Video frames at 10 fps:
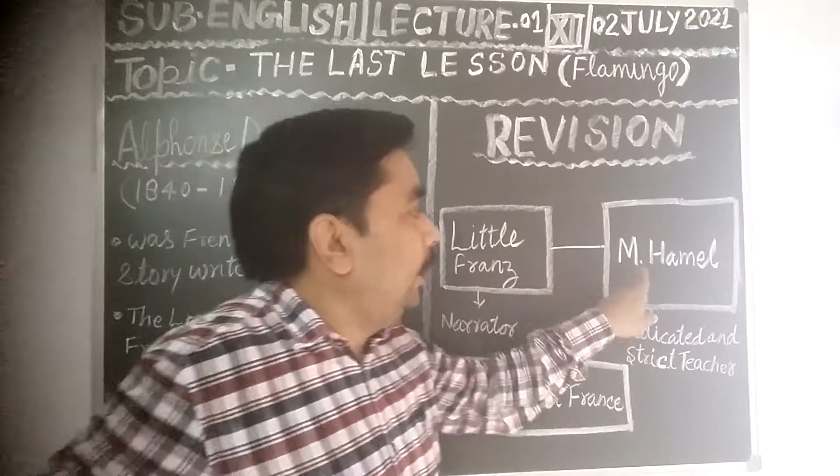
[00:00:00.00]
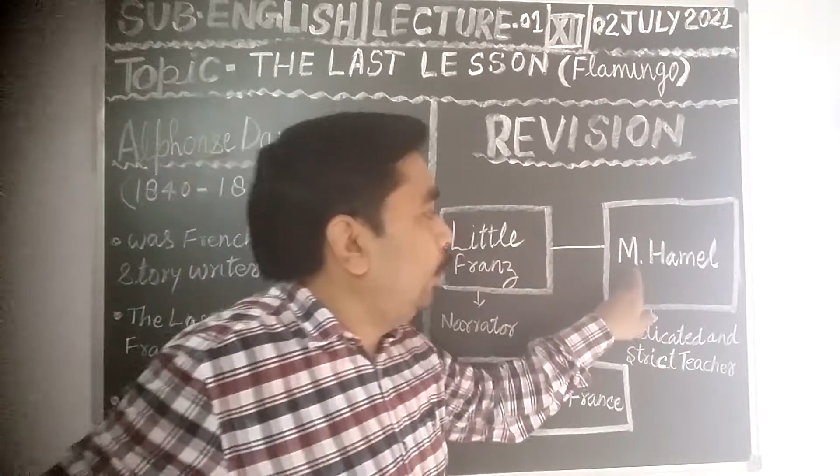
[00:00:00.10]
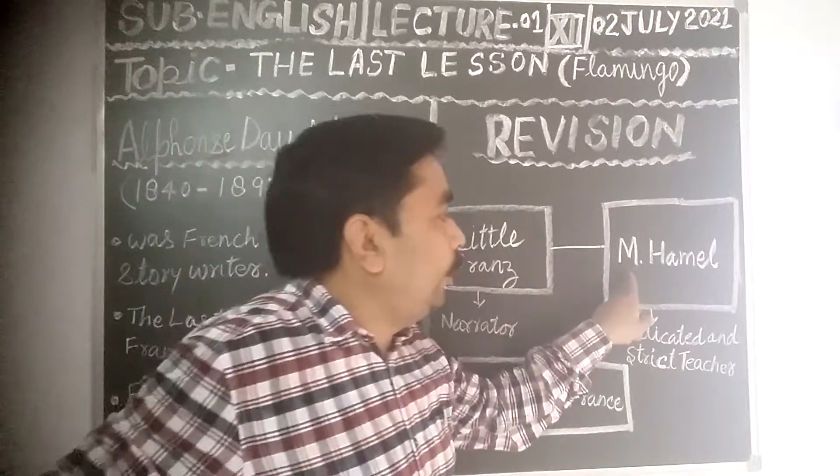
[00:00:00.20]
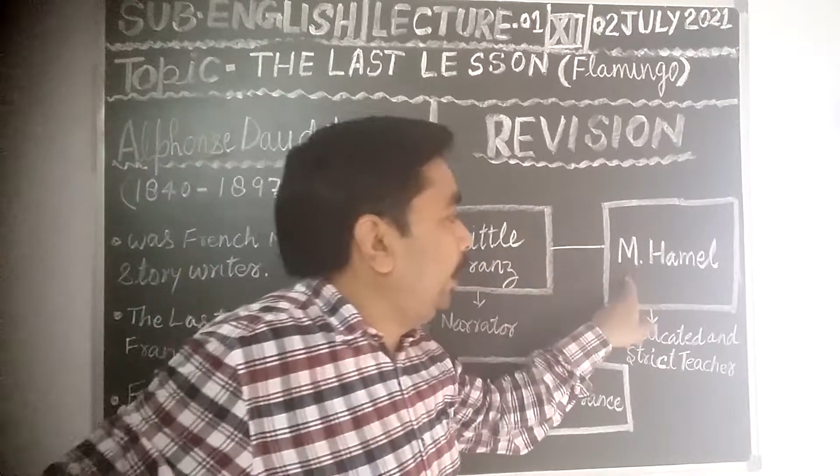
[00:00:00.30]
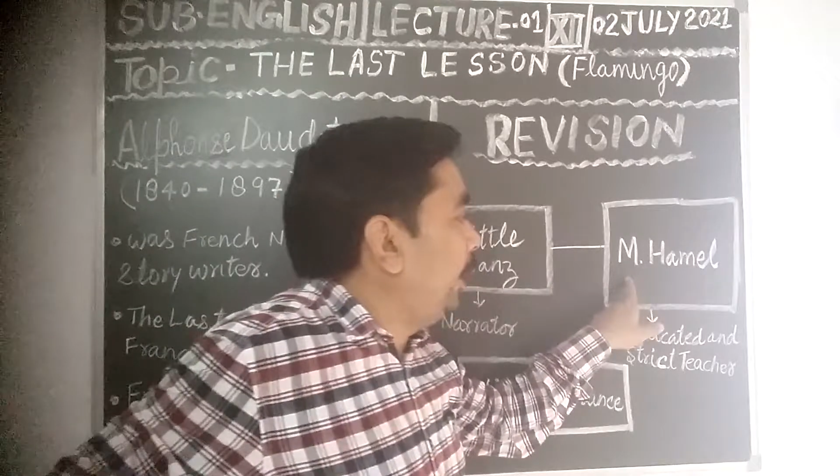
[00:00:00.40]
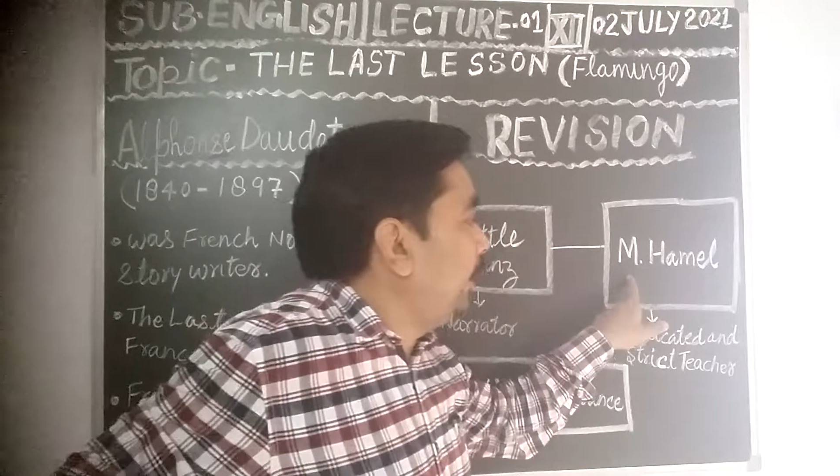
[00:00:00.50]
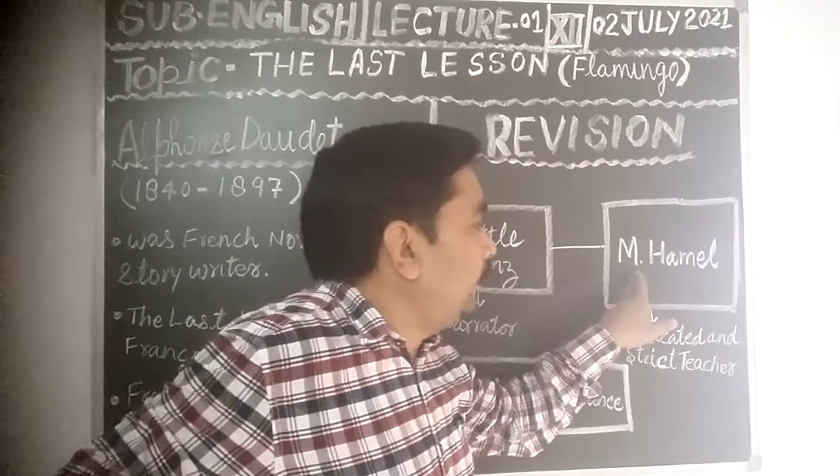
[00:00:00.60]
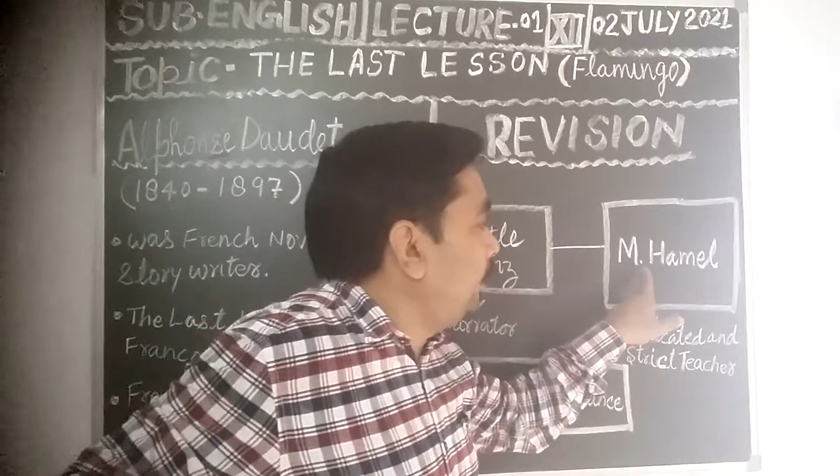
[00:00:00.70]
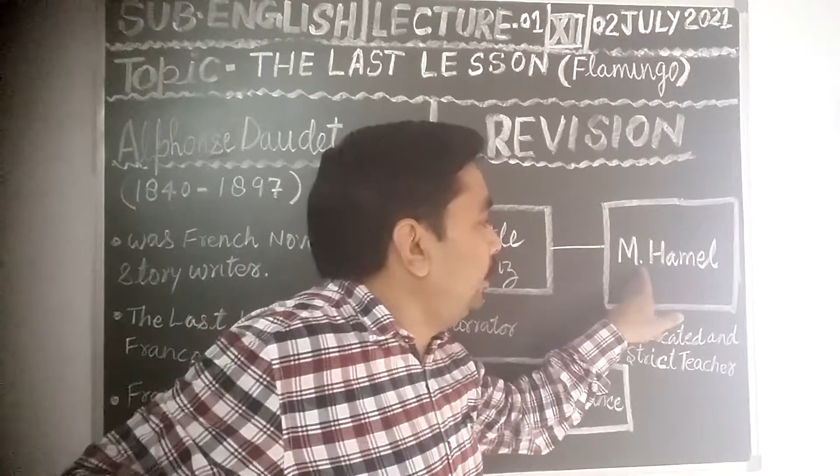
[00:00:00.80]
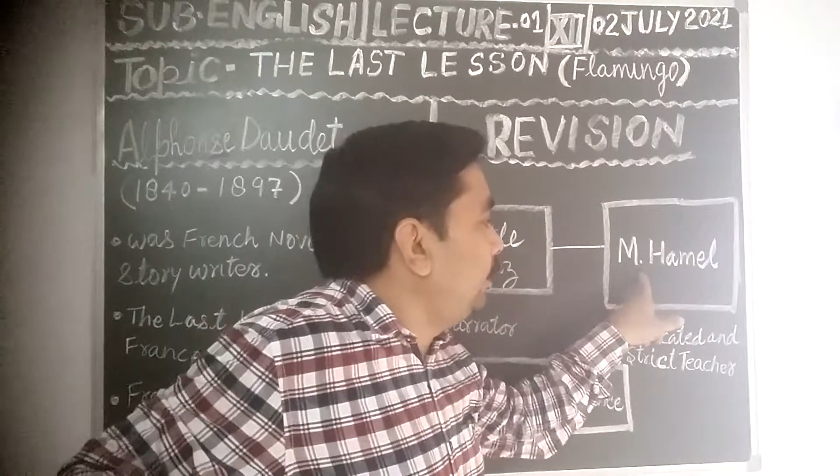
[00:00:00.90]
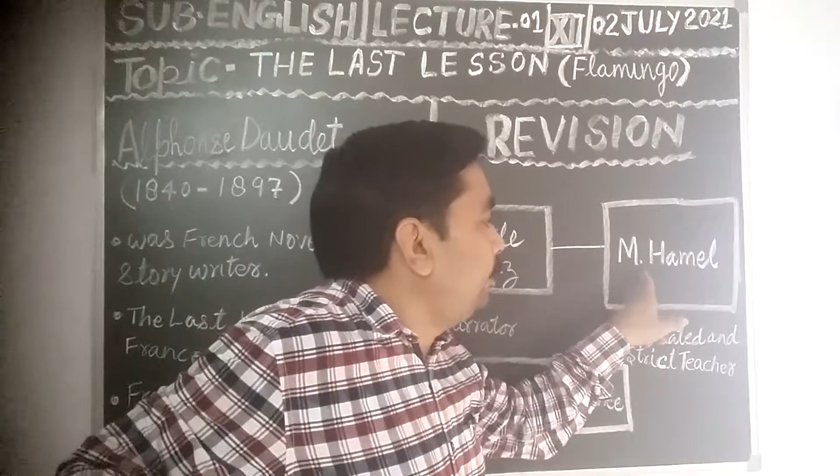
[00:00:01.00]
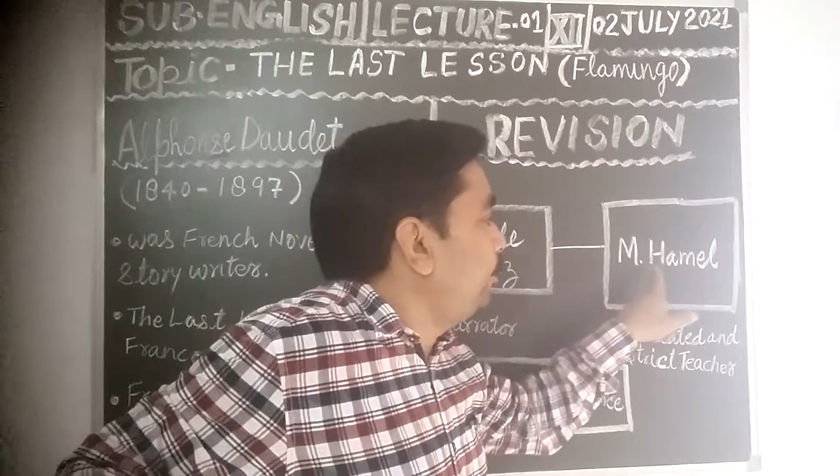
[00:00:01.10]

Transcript: or another is